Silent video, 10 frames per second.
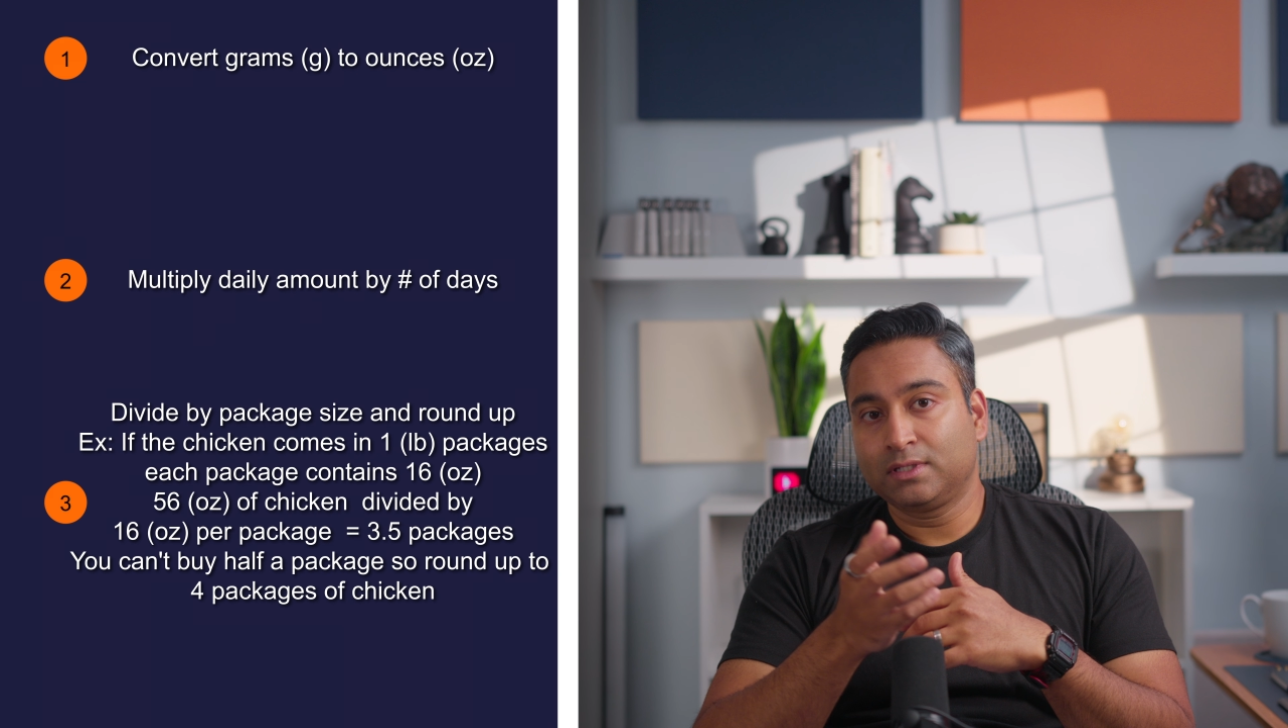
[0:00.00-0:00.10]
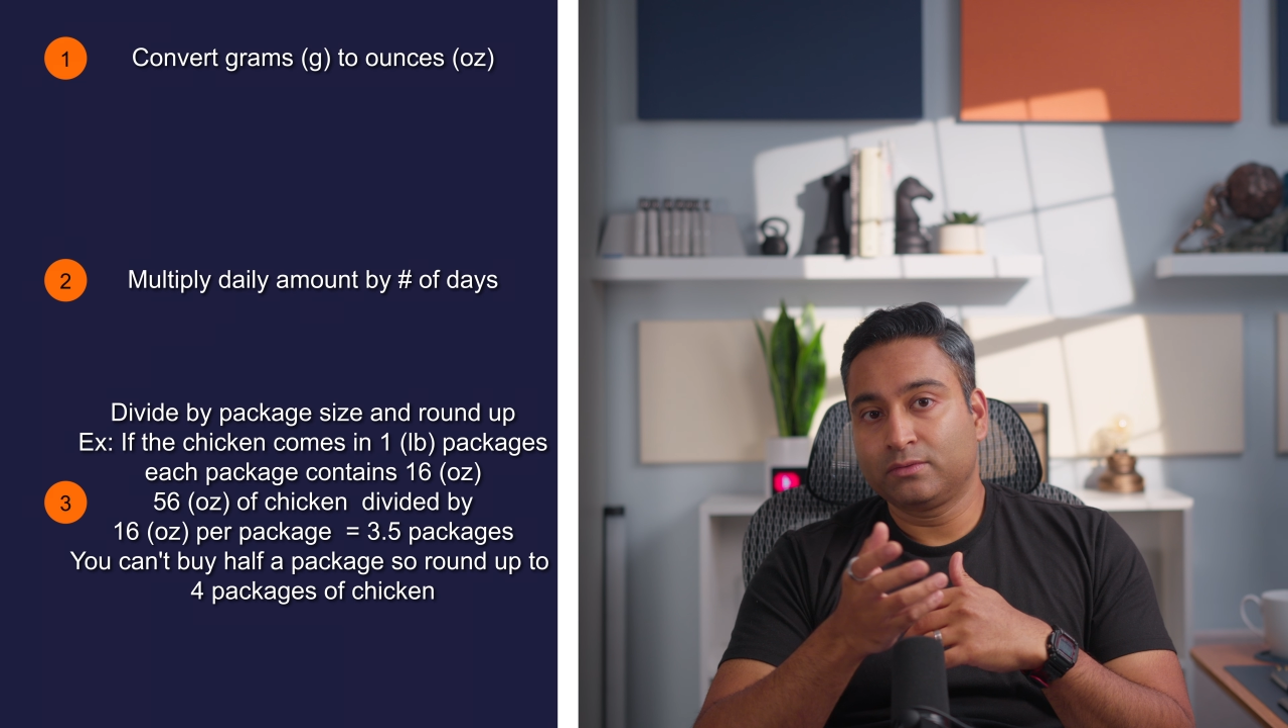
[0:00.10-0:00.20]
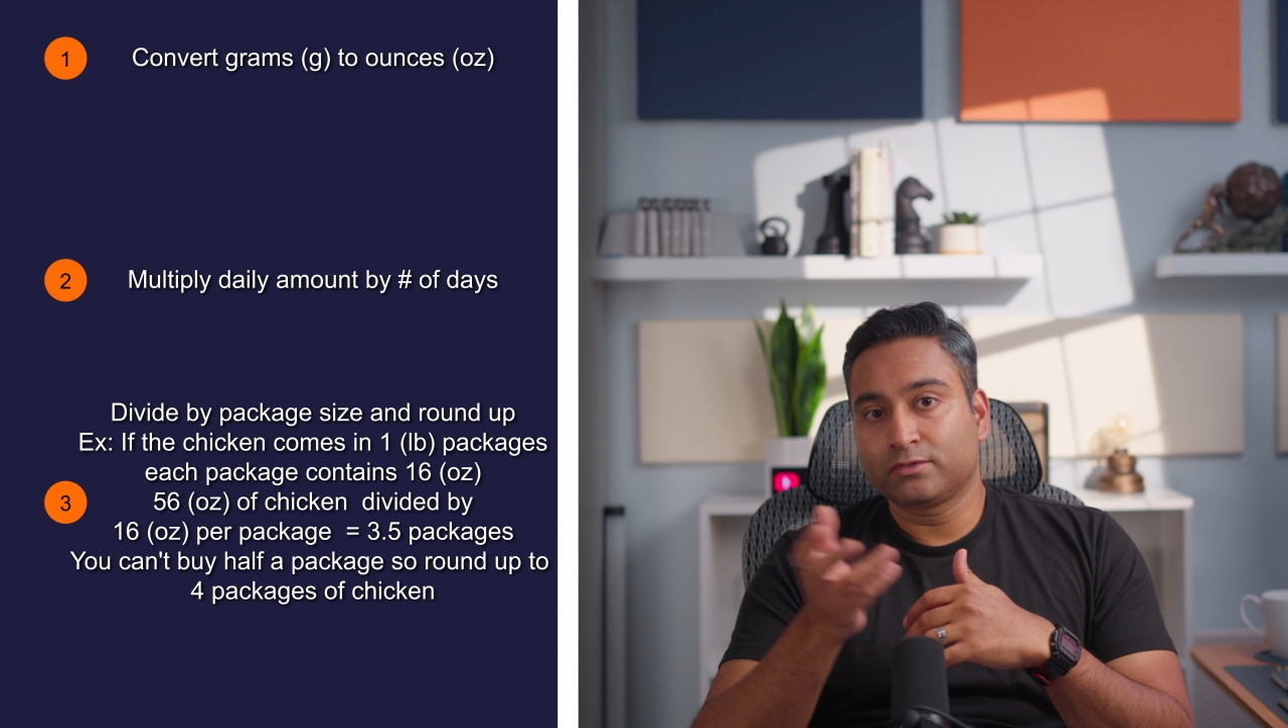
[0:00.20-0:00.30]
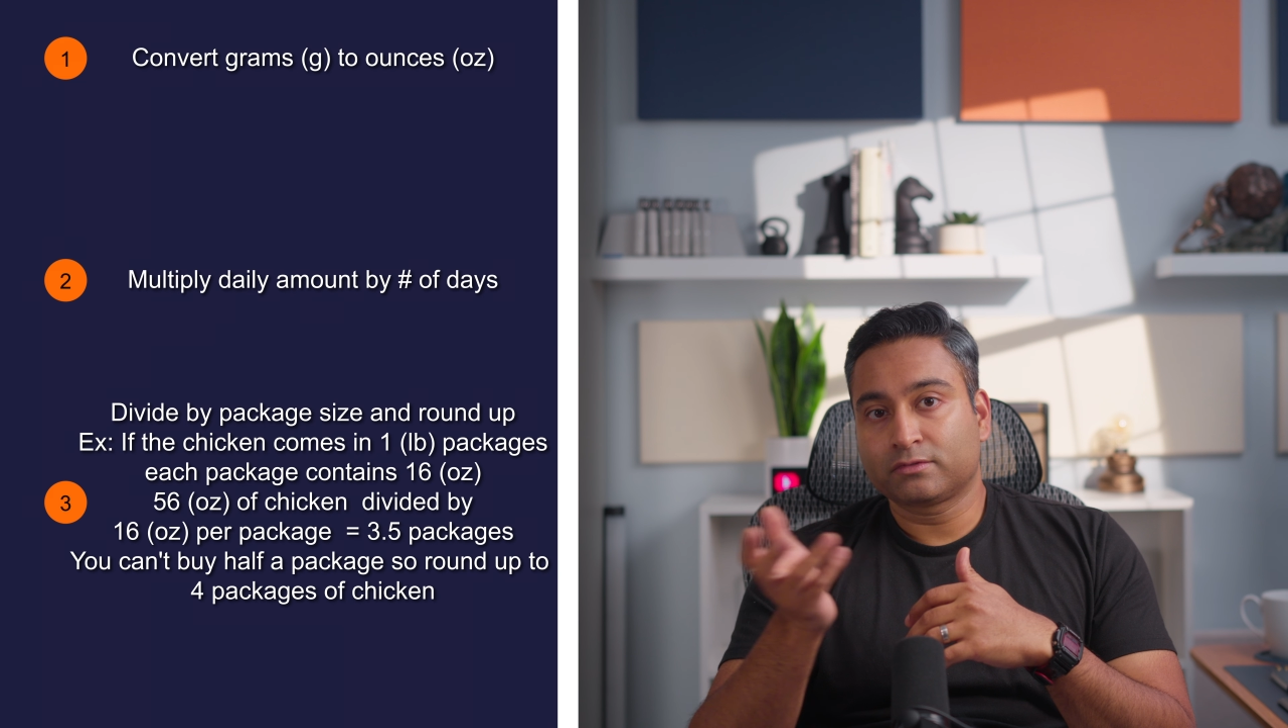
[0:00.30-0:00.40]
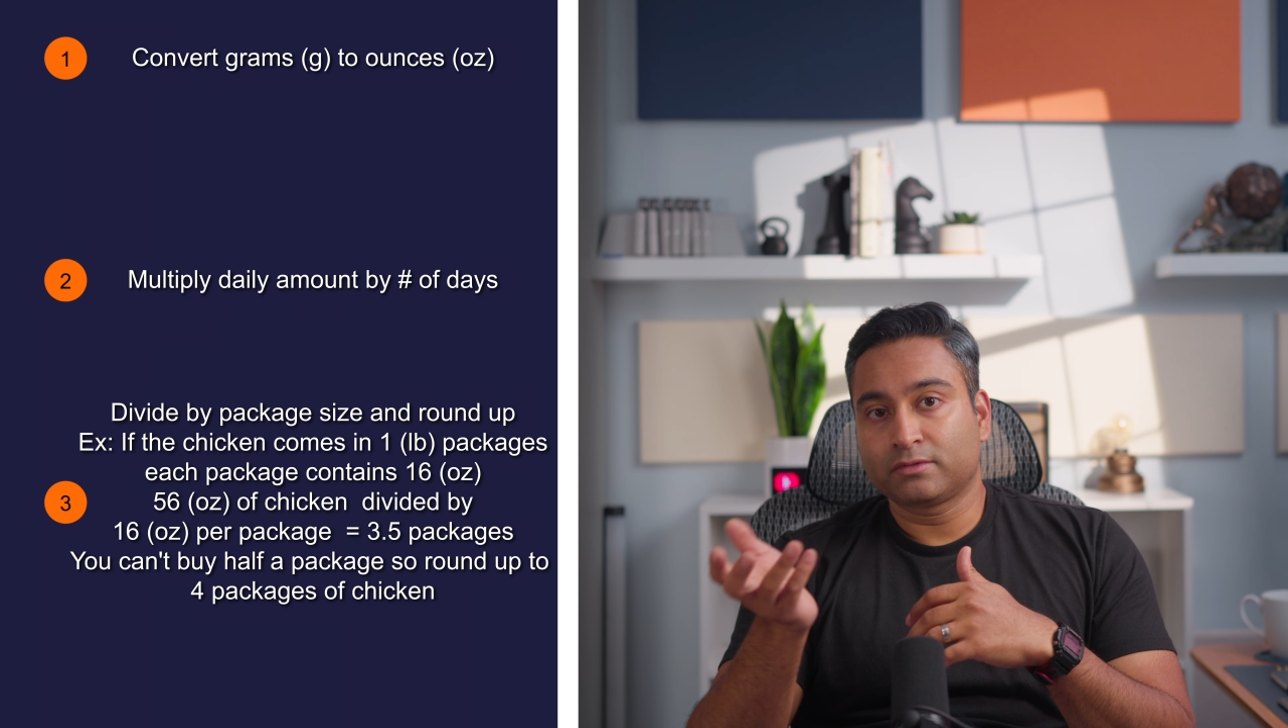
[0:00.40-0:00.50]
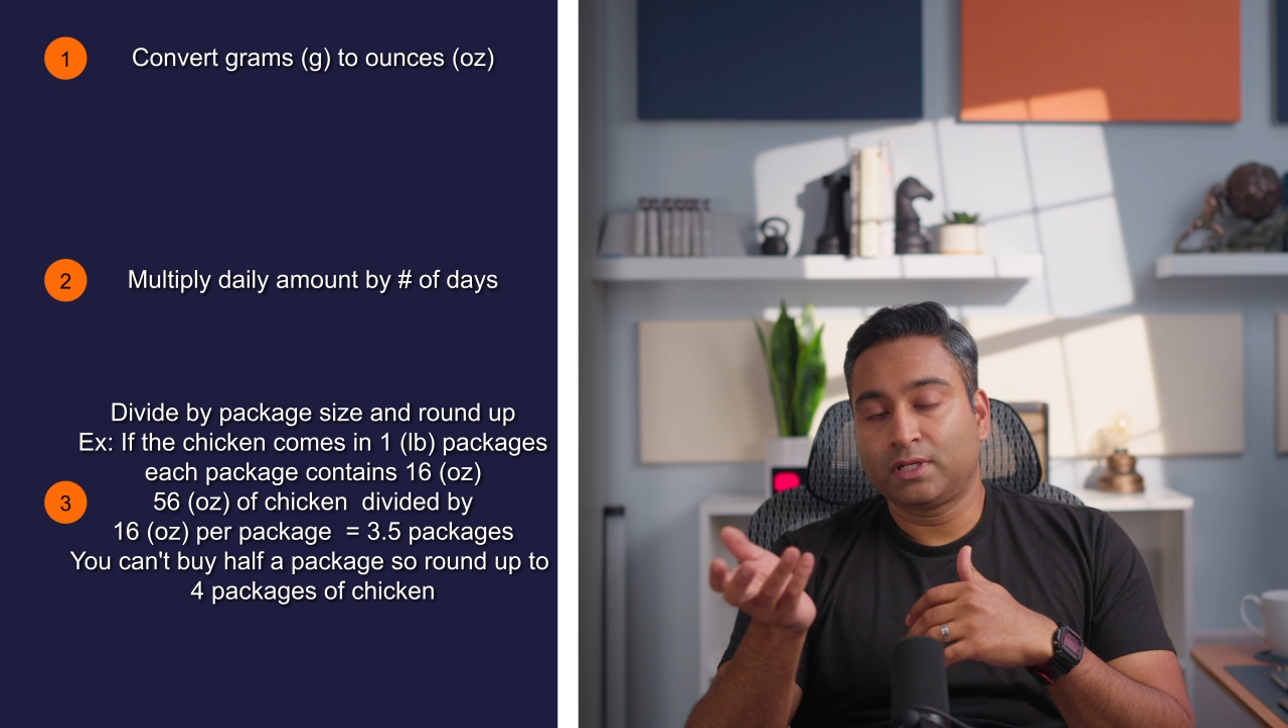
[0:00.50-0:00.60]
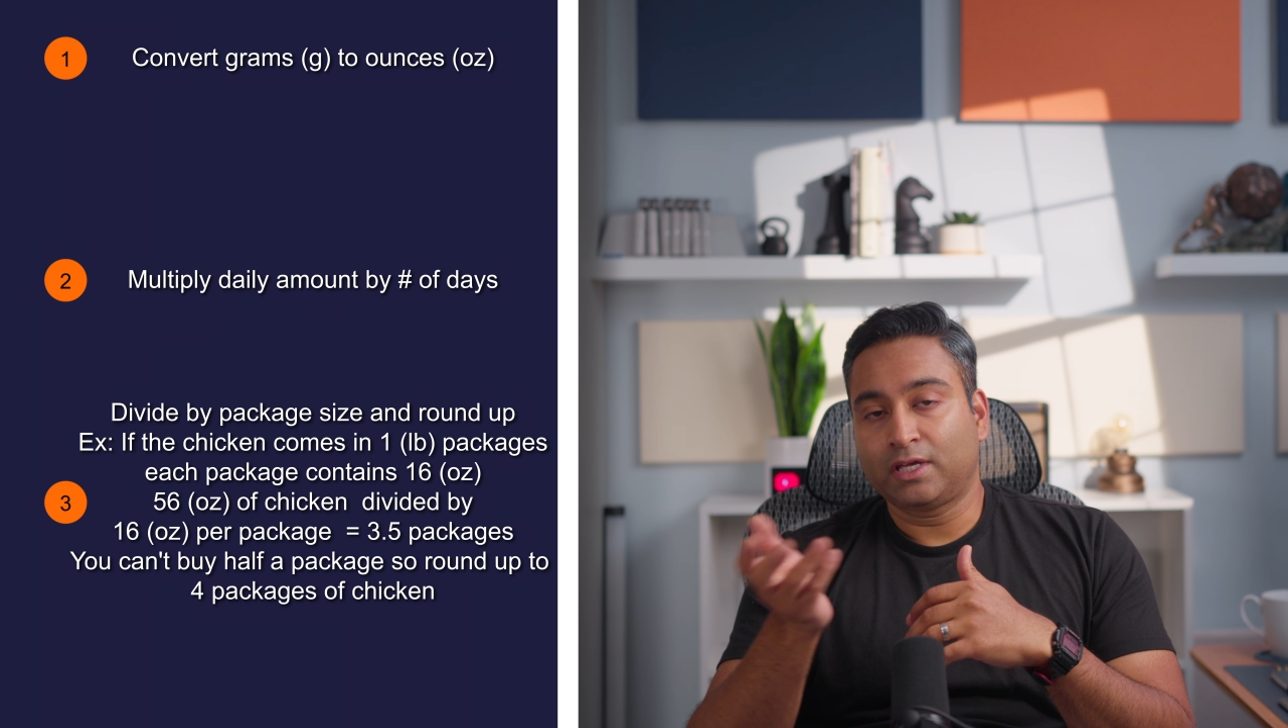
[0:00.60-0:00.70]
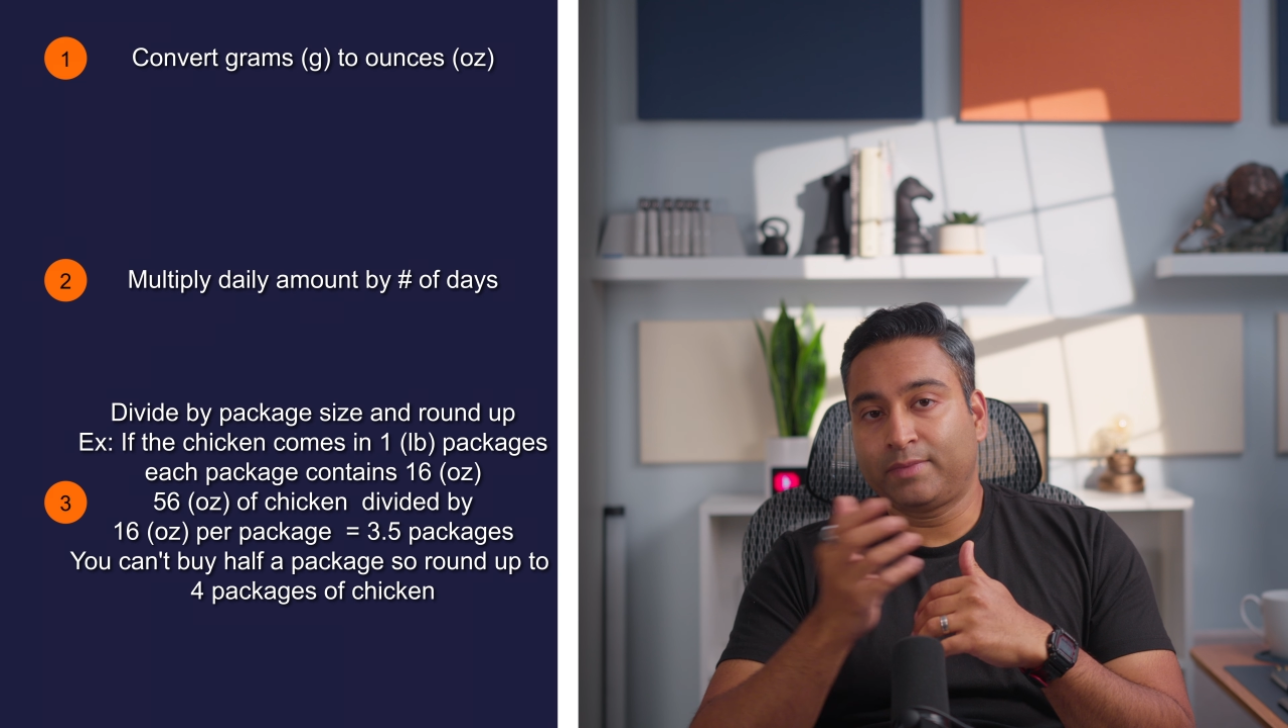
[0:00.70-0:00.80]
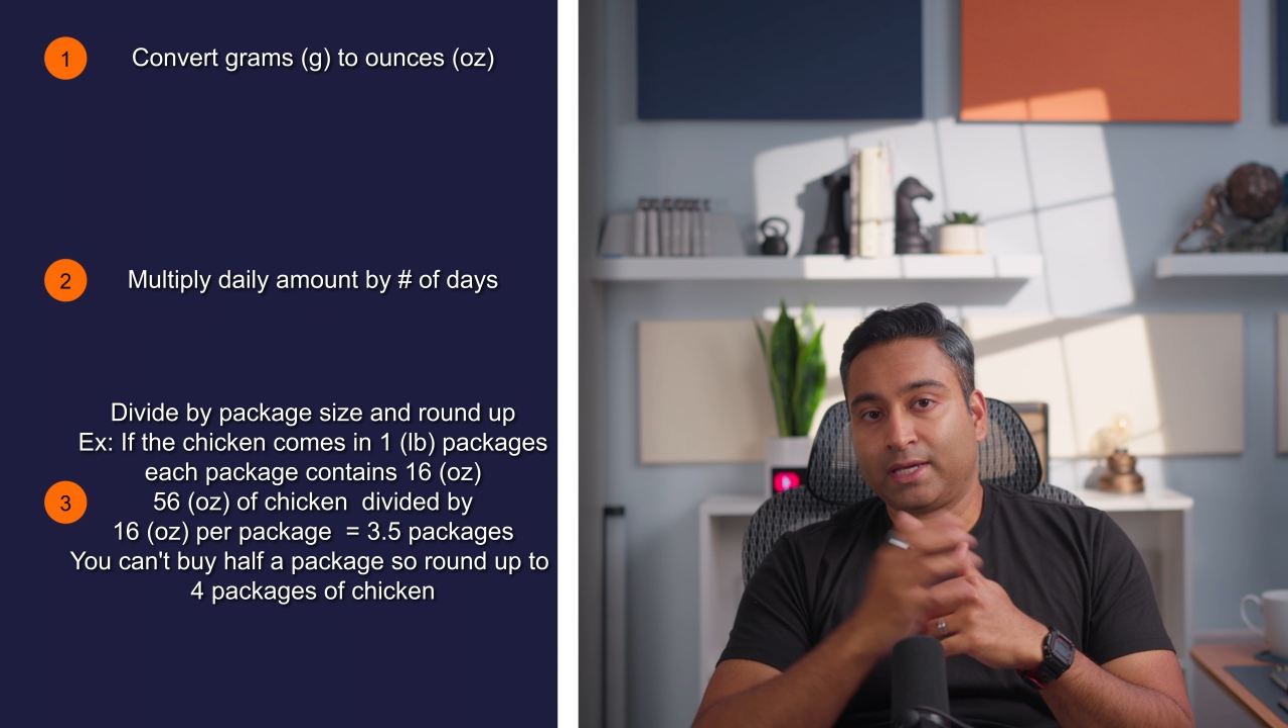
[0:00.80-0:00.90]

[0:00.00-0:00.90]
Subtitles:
equals 3.5